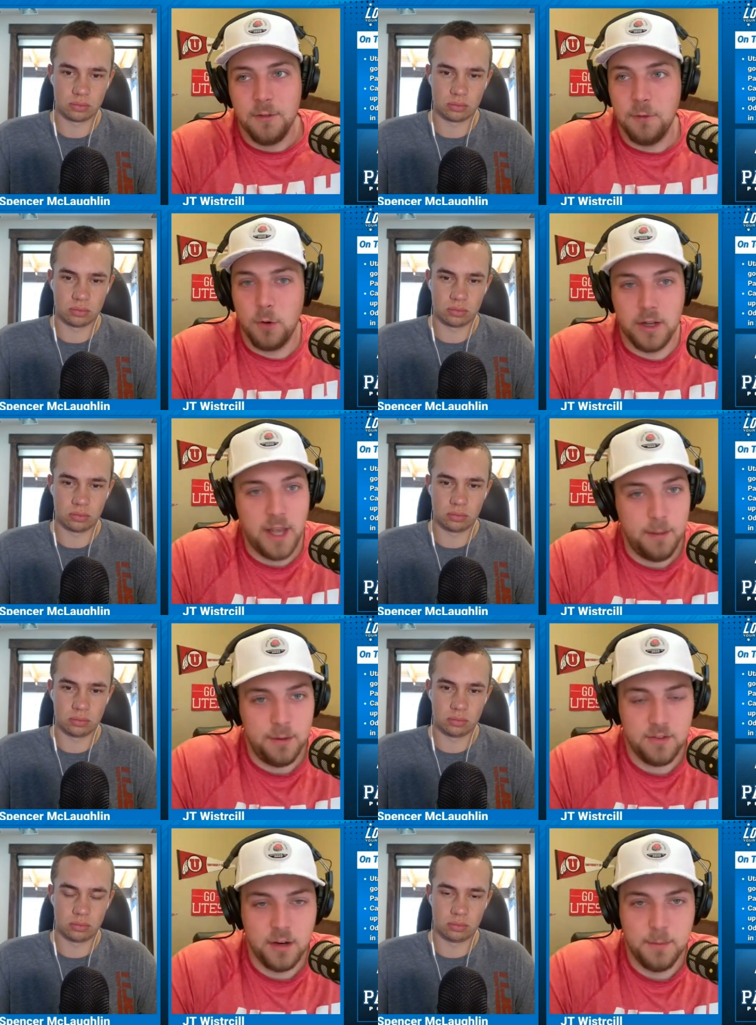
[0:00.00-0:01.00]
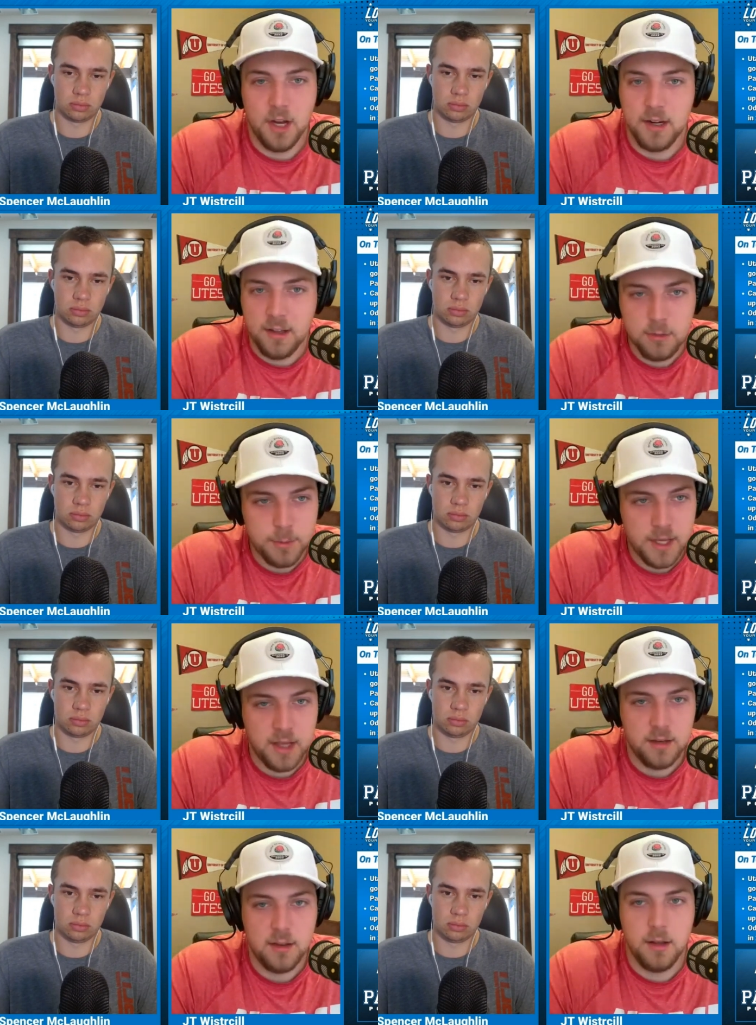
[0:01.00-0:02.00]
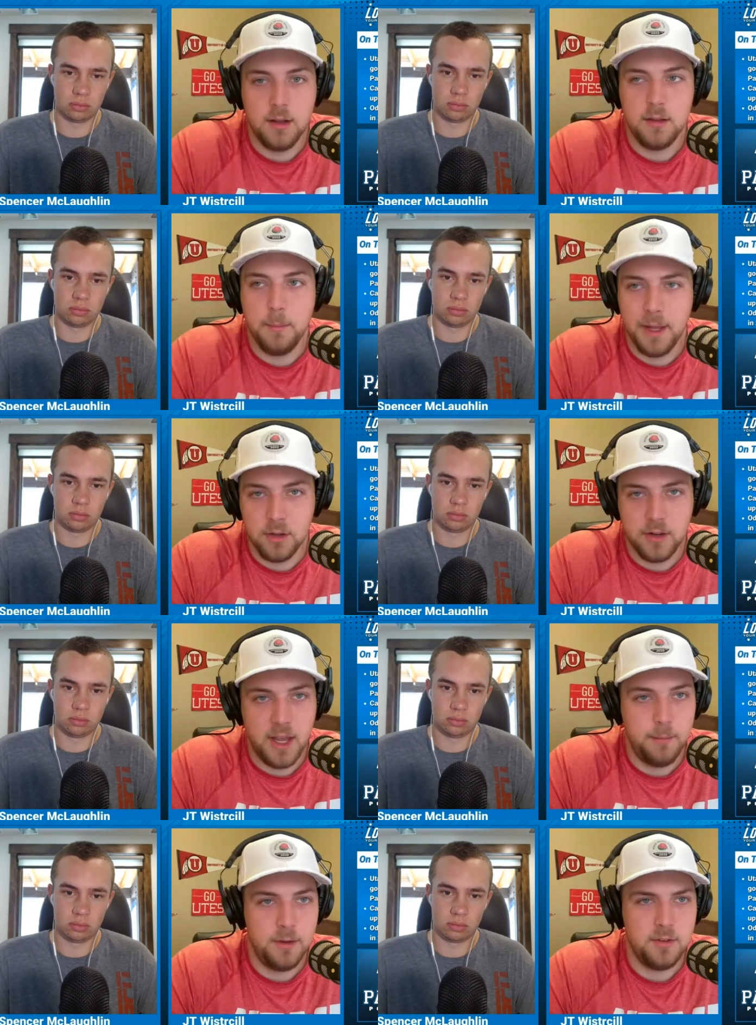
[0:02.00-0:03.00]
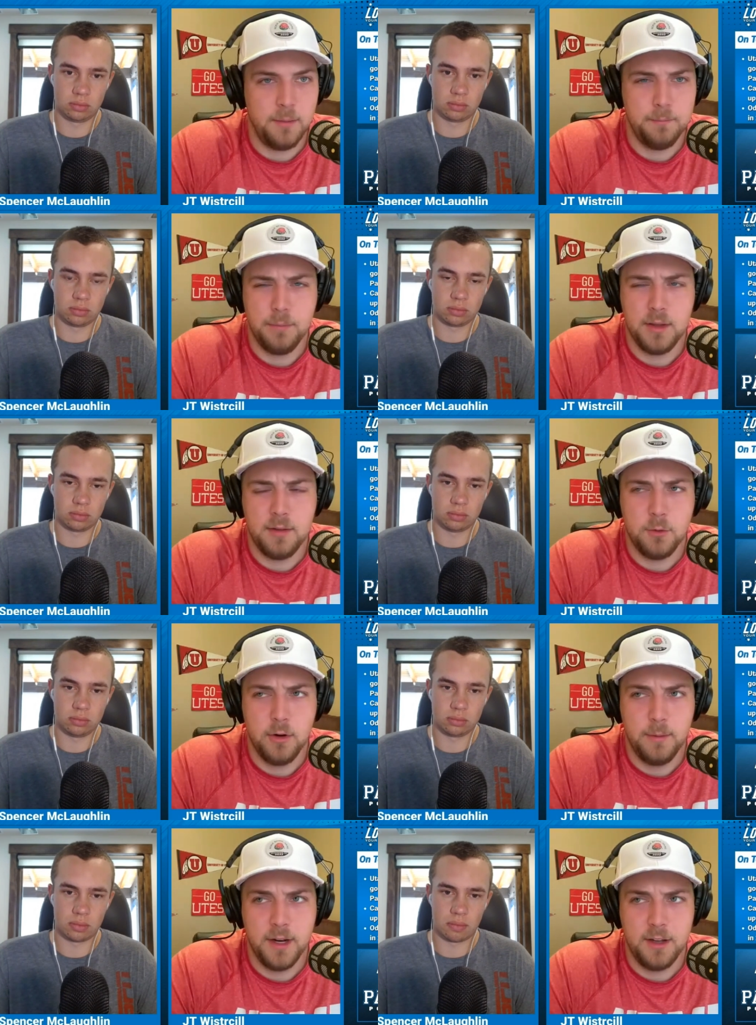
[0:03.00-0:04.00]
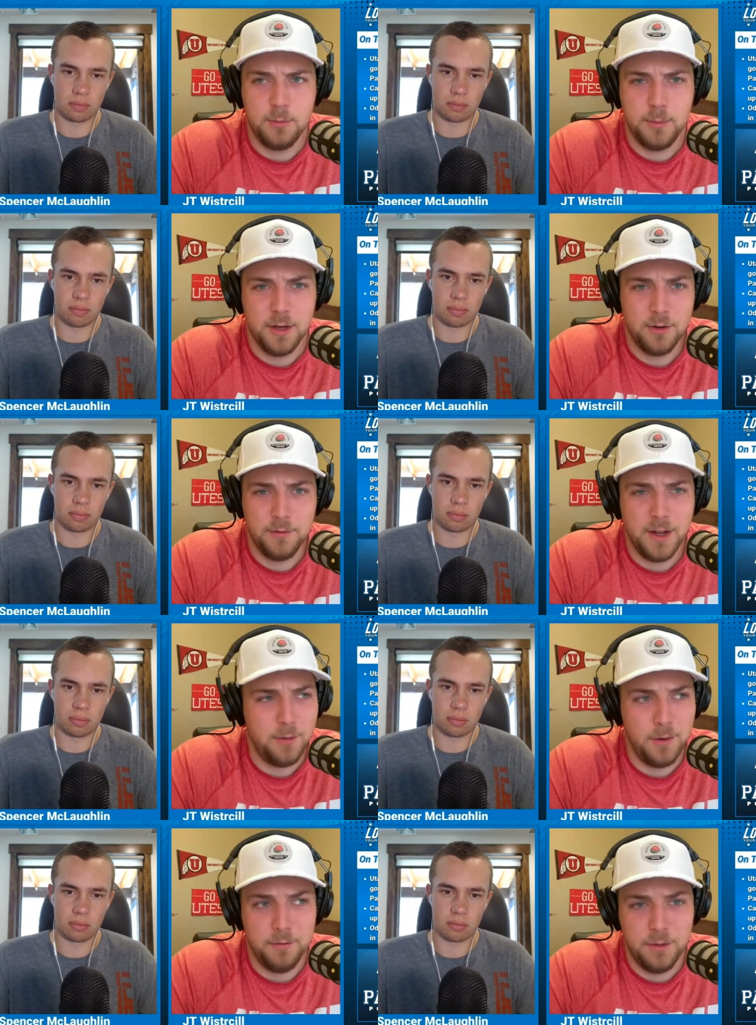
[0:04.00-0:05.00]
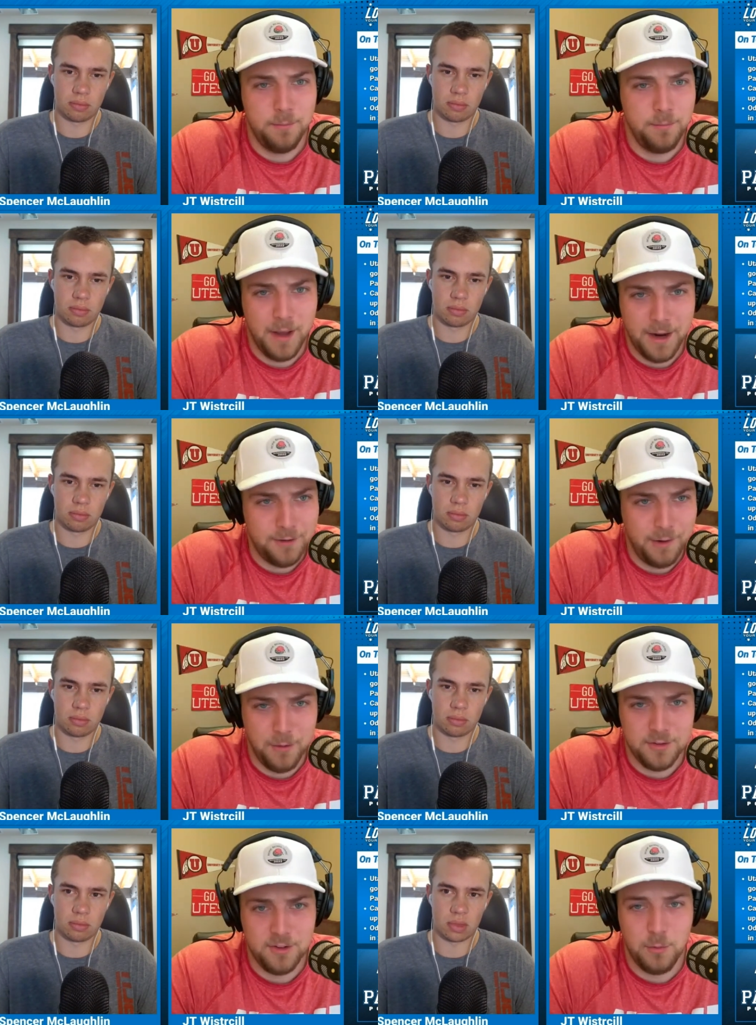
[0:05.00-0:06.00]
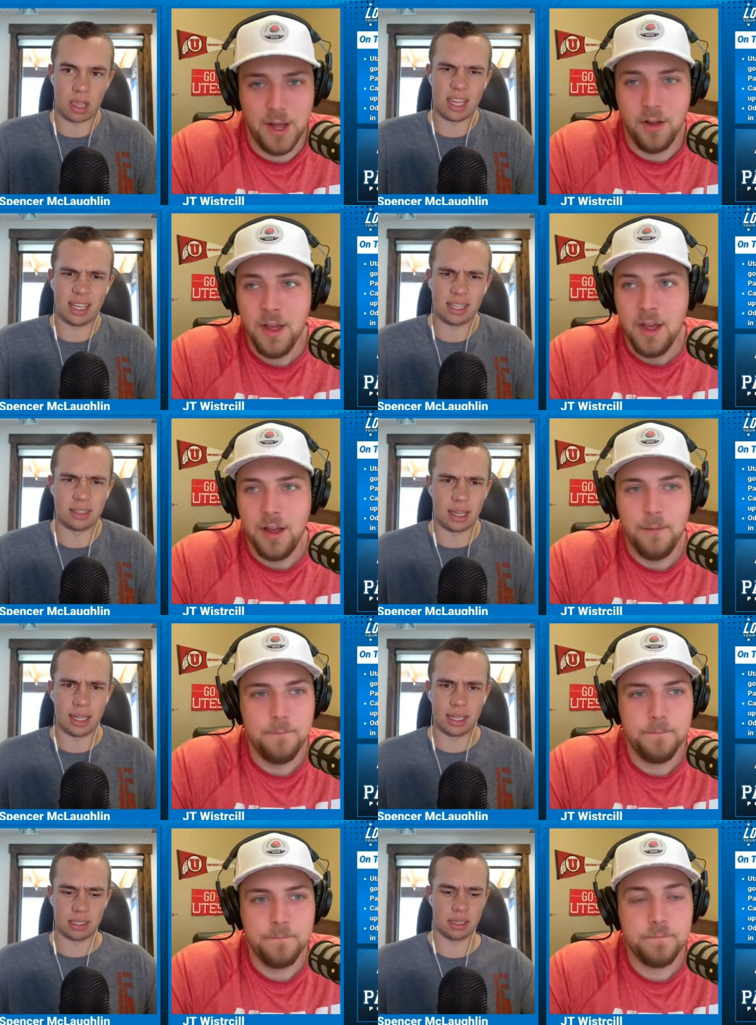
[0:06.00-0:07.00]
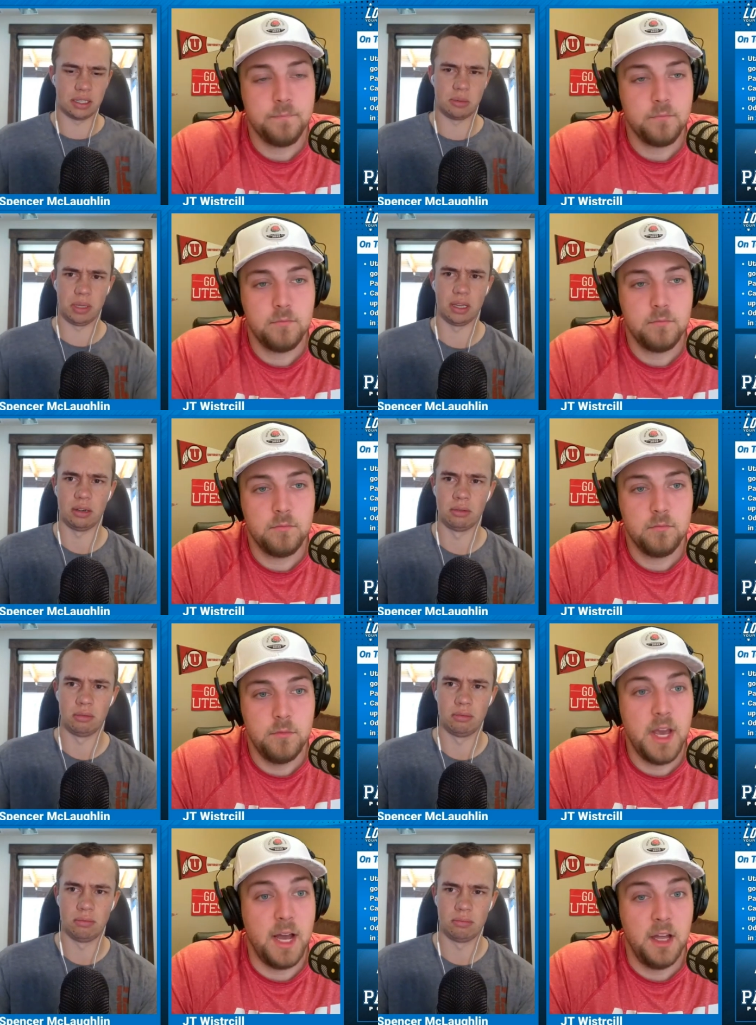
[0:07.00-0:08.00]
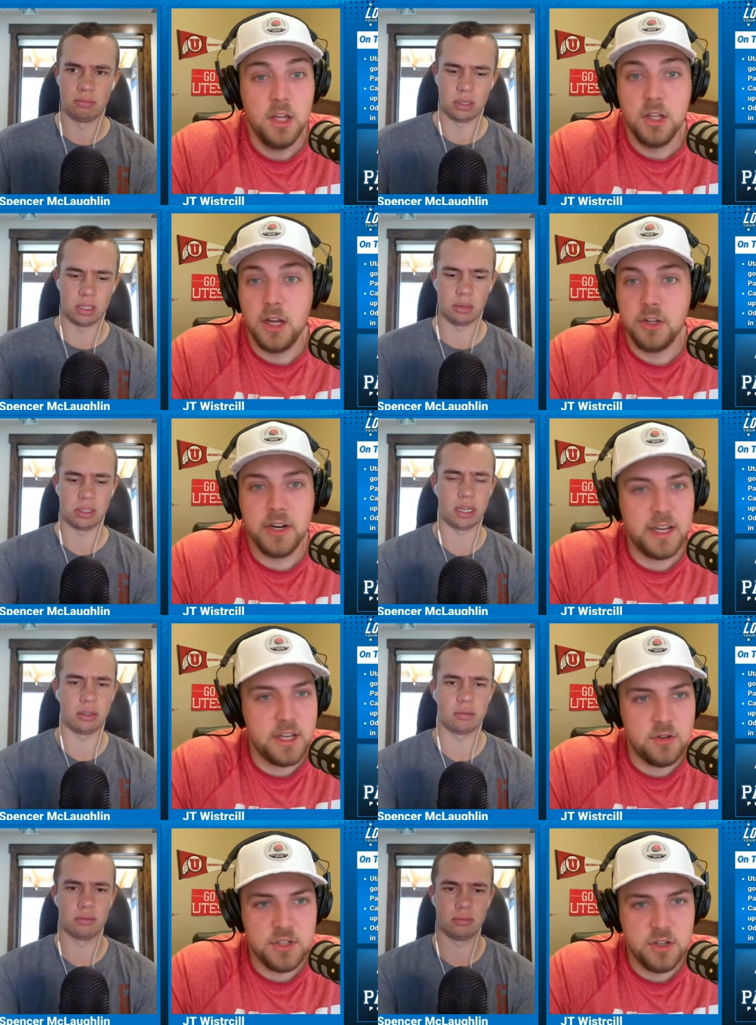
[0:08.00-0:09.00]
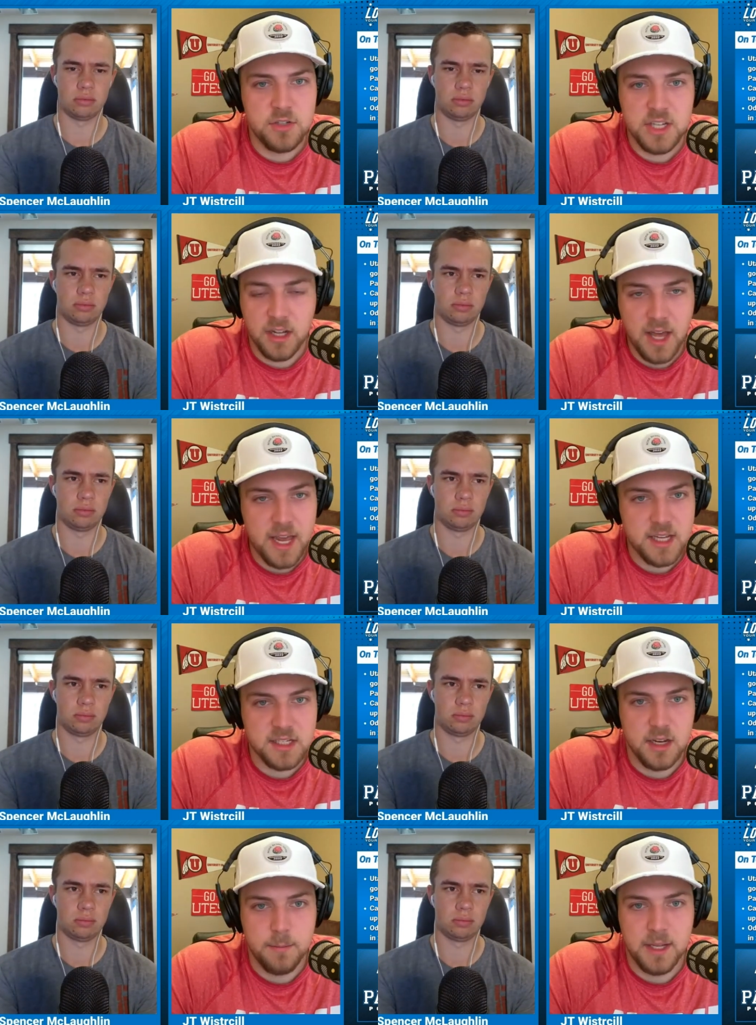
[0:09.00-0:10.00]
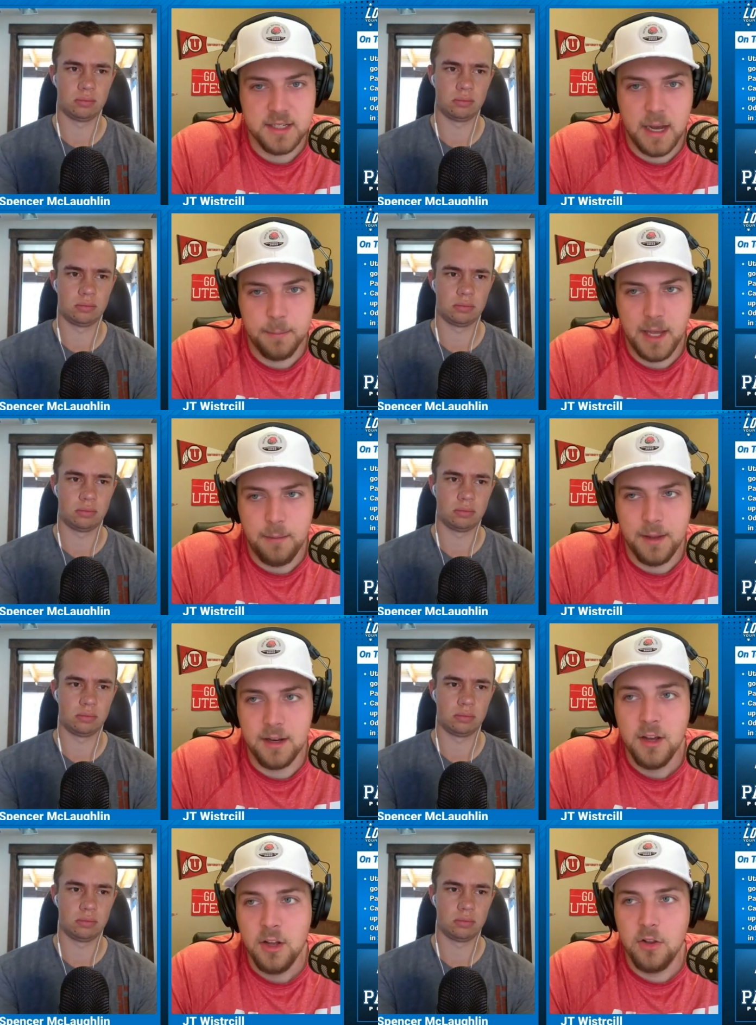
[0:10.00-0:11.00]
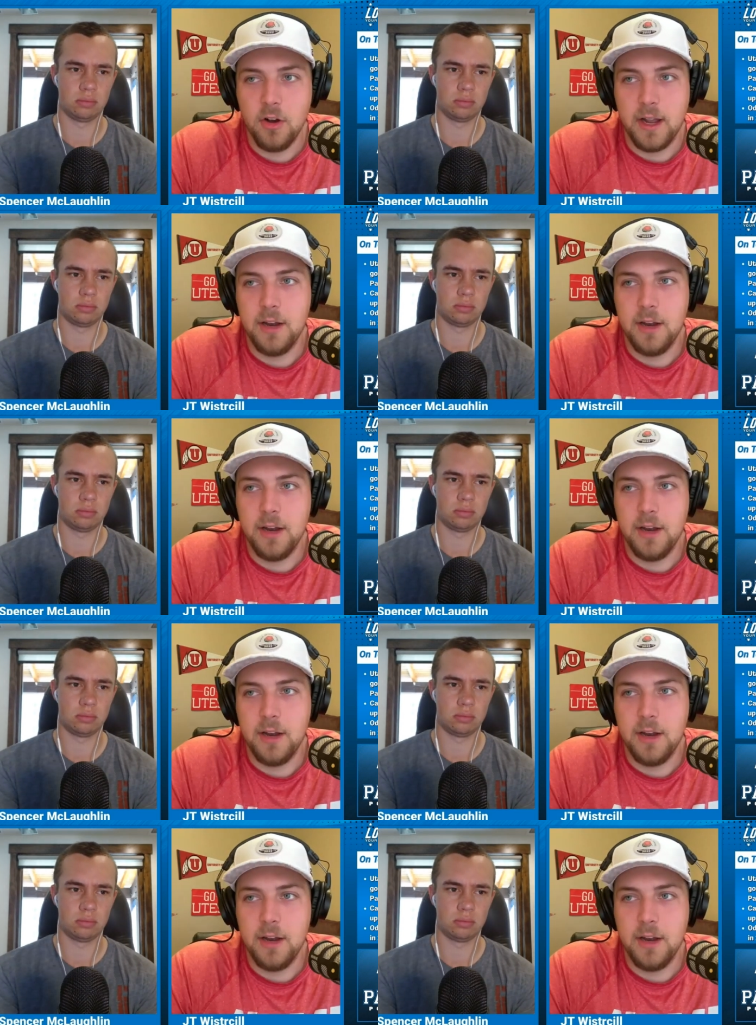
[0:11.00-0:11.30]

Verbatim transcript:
Speaker 1: the Florida game is going to be on ESPN. The Baylor game is, I believe, going to be on ESPN, or if not, one of the higher networks as
Speaker 2: well. I think it's ESPN.
Speaker 1: Yeah, you're going to get UCLA is going to be a top game. And look,